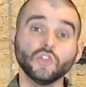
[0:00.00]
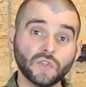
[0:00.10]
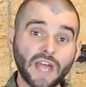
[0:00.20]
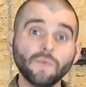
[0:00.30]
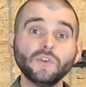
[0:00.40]

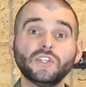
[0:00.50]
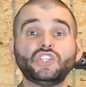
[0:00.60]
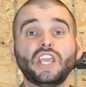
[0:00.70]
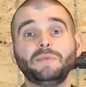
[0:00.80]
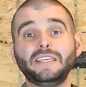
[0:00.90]
So that was
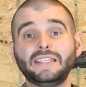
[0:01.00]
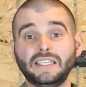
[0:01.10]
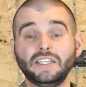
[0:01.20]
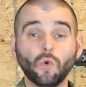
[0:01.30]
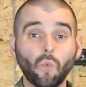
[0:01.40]
the
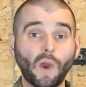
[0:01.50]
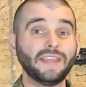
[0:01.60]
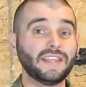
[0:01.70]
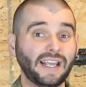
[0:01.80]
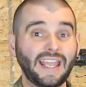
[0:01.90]
JPC, the
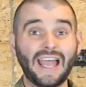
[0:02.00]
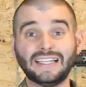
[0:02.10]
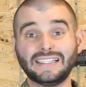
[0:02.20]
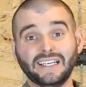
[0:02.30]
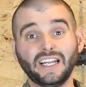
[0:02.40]
way that I
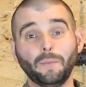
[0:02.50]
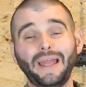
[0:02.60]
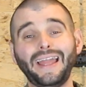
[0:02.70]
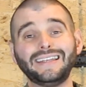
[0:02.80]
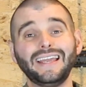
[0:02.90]
had it set
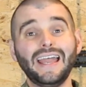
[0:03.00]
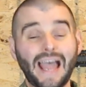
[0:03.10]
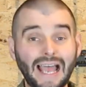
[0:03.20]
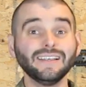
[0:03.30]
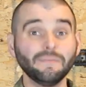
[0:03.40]
up, and
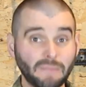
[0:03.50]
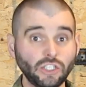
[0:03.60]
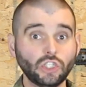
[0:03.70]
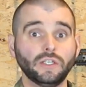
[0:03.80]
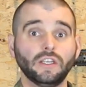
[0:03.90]
as I
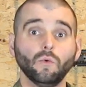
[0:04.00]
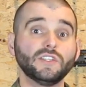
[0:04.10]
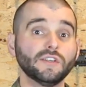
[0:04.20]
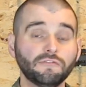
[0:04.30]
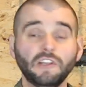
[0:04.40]
mentioned, it
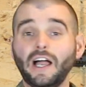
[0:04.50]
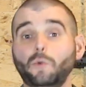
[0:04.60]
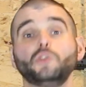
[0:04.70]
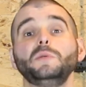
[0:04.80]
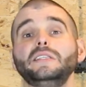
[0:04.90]
was a
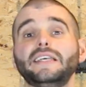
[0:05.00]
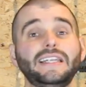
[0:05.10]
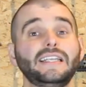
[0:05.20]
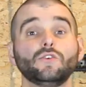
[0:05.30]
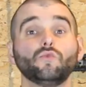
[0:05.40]
Fly, which means
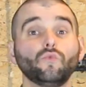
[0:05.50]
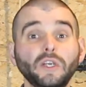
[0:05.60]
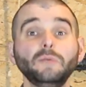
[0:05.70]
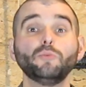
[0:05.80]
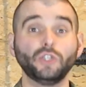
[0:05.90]
that it is a
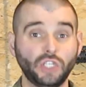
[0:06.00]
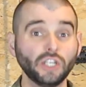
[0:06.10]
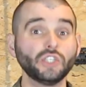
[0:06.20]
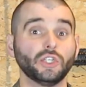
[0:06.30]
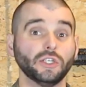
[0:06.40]

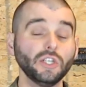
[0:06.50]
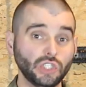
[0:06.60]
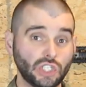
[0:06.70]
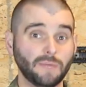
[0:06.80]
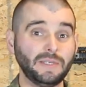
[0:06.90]
reproduction
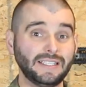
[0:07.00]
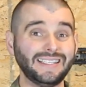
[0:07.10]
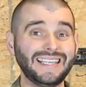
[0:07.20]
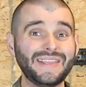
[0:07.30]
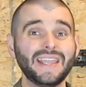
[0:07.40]

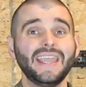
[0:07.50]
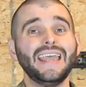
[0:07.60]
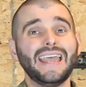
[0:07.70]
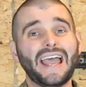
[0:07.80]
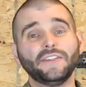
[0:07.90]
JPC.
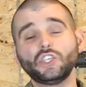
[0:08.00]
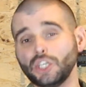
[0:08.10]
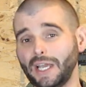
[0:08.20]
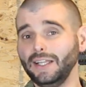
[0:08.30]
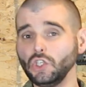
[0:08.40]
And the
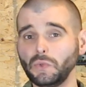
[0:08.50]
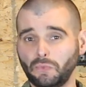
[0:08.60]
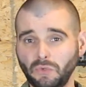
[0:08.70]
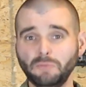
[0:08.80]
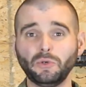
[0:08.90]
challenge
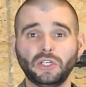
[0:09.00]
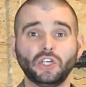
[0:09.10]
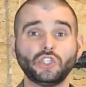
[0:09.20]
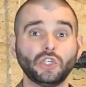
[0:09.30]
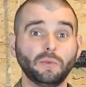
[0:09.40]
with
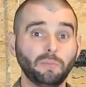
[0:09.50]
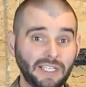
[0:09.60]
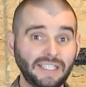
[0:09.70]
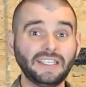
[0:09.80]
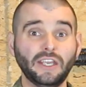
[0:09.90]
reproduction
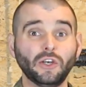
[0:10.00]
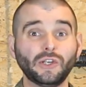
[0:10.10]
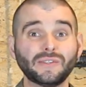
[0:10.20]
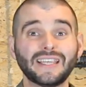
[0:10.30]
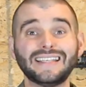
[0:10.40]
plate
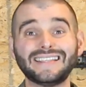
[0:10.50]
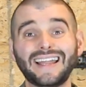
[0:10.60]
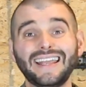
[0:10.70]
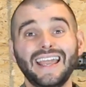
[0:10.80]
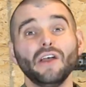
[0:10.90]
carriers is
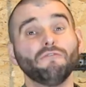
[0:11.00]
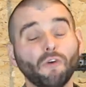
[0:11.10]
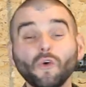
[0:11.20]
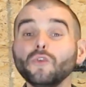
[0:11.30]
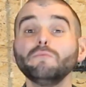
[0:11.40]
that
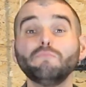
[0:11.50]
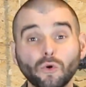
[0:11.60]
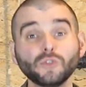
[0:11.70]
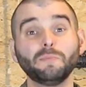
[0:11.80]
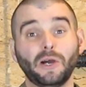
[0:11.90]
for the
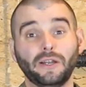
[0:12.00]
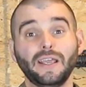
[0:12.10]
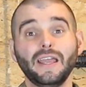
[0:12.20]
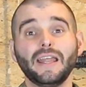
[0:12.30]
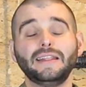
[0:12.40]
most
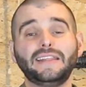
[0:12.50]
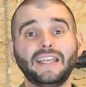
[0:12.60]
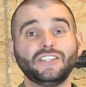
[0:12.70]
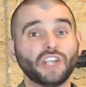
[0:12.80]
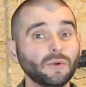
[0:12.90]
part,
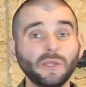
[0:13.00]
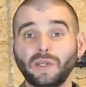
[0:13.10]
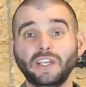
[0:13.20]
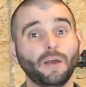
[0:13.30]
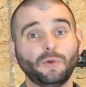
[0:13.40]
they
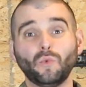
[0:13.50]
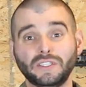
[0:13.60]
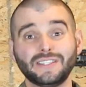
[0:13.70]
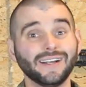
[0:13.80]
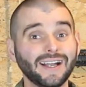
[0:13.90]
generally only come in
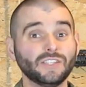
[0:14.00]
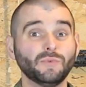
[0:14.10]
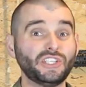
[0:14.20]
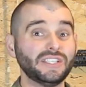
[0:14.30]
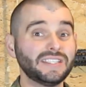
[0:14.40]
one
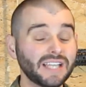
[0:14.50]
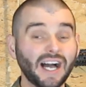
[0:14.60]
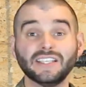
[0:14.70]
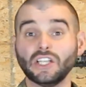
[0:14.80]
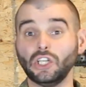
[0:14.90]
size, which is
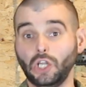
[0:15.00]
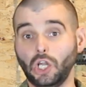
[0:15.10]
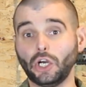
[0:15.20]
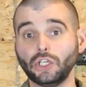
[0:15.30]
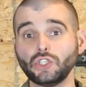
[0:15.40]
size
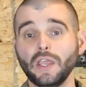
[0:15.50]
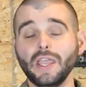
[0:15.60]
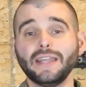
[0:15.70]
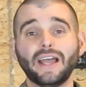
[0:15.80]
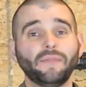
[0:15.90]
large.
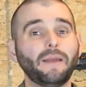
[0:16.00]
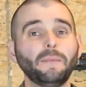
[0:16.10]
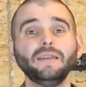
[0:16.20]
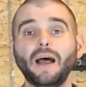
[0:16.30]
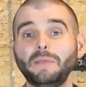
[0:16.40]
Now,
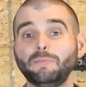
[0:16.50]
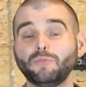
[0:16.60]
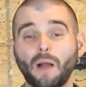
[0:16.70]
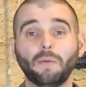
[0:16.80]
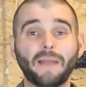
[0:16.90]
that might not be
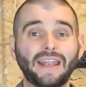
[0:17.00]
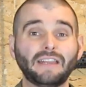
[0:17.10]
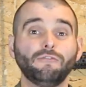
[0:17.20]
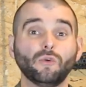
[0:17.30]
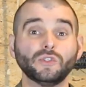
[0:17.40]

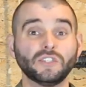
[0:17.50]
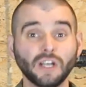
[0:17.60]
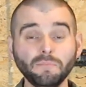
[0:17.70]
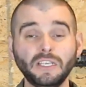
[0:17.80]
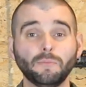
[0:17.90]
problematic for
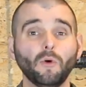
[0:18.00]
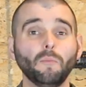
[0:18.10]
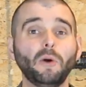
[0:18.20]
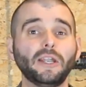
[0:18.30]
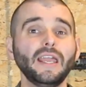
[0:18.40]
some
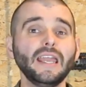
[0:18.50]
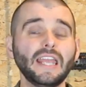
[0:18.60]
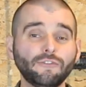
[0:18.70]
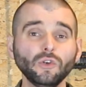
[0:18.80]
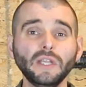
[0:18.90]
people, but
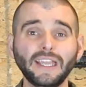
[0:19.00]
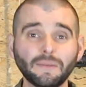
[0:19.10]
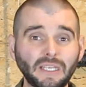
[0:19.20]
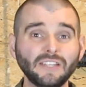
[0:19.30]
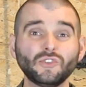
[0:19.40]
if you're
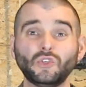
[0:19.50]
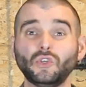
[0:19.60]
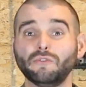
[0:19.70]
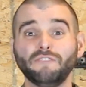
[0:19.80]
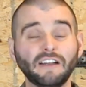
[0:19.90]
like me, so
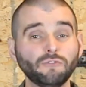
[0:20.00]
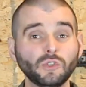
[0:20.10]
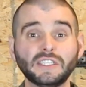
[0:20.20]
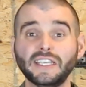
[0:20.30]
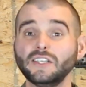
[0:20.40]
you're
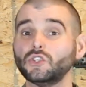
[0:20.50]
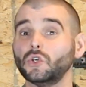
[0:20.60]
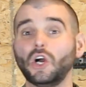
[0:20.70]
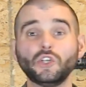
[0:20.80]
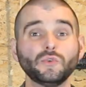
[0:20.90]

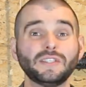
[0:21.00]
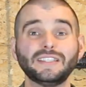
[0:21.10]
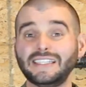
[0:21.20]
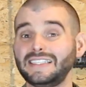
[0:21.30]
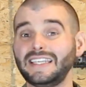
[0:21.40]
5'6" or
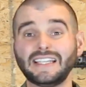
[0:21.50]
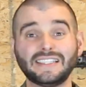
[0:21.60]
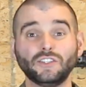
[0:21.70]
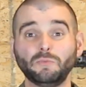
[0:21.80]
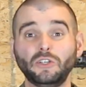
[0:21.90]

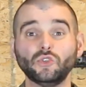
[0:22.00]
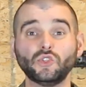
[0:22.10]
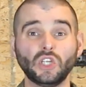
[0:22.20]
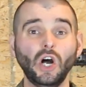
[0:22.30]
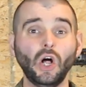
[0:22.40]
168
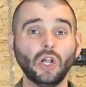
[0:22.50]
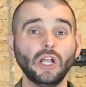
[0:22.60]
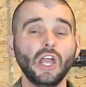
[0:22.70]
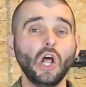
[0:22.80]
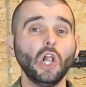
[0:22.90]
centimeters
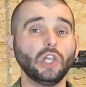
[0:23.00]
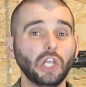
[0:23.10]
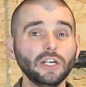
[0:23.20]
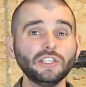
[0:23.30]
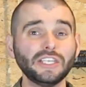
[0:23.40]
tall,
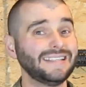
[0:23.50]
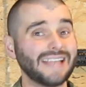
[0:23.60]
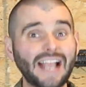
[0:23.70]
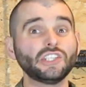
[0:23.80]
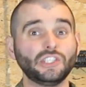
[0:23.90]
large
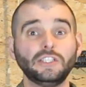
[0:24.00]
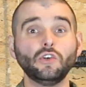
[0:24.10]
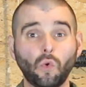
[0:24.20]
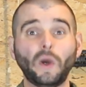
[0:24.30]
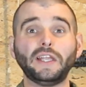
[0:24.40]
is
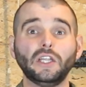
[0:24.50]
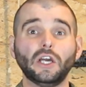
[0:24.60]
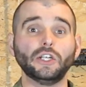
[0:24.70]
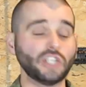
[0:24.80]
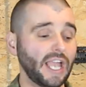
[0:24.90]
actually quite
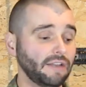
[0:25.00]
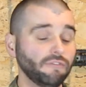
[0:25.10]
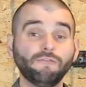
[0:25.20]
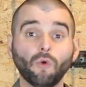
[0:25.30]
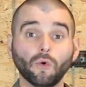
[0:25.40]
large.
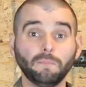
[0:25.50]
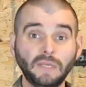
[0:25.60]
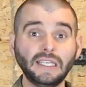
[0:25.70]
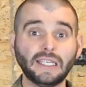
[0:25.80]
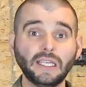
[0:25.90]
And for
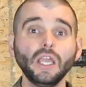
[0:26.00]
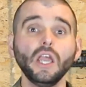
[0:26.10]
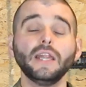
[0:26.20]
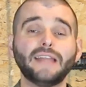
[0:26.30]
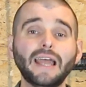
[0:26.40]
me,
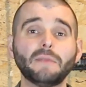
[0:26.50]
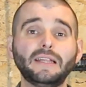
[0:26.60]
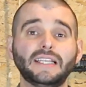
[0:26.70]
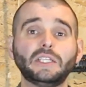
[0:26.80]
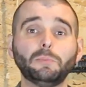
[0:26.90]
that
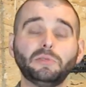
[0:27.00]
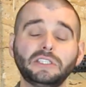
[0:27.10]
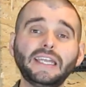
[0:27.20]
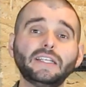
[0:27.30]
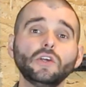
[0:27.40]
meant that the
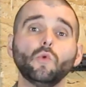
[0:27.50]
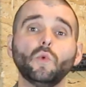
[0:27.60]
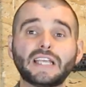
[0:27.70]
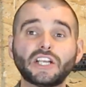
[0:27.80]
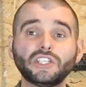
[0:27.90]
plate
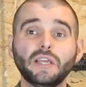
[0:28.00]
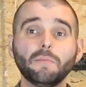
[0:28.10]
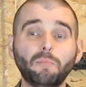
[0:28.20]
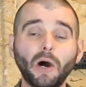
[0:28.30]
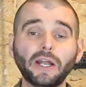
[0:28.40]
was
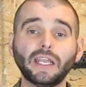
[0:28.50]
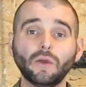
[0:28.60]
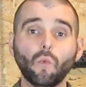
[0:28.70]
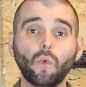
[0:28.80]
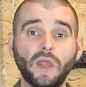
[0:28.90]
actually abutting